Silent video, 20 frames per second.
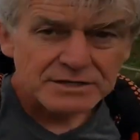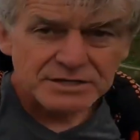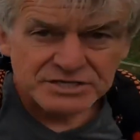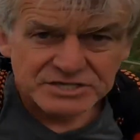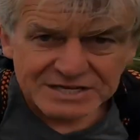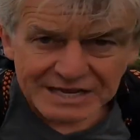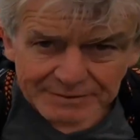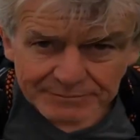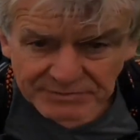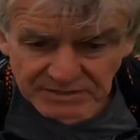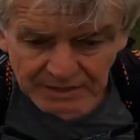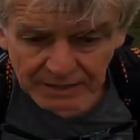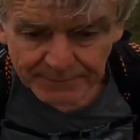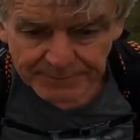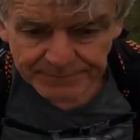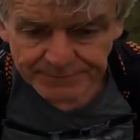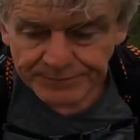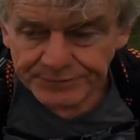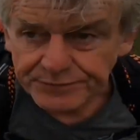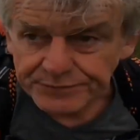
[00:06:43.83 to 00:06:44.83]
Shame the
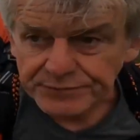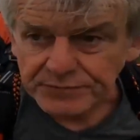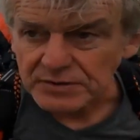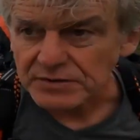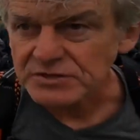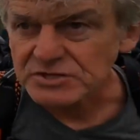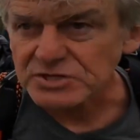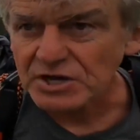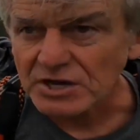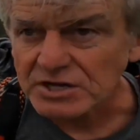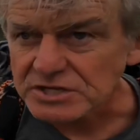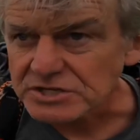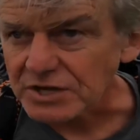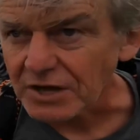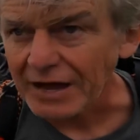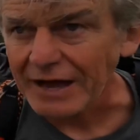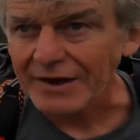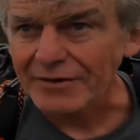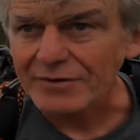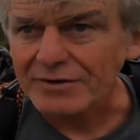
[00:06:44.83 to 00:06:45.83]
tide's
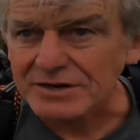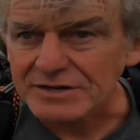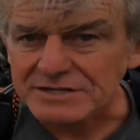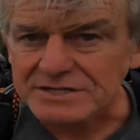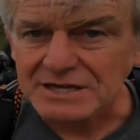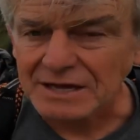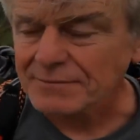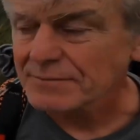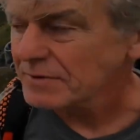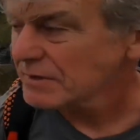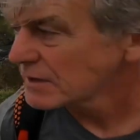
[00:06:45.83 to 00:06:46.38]
not out, because I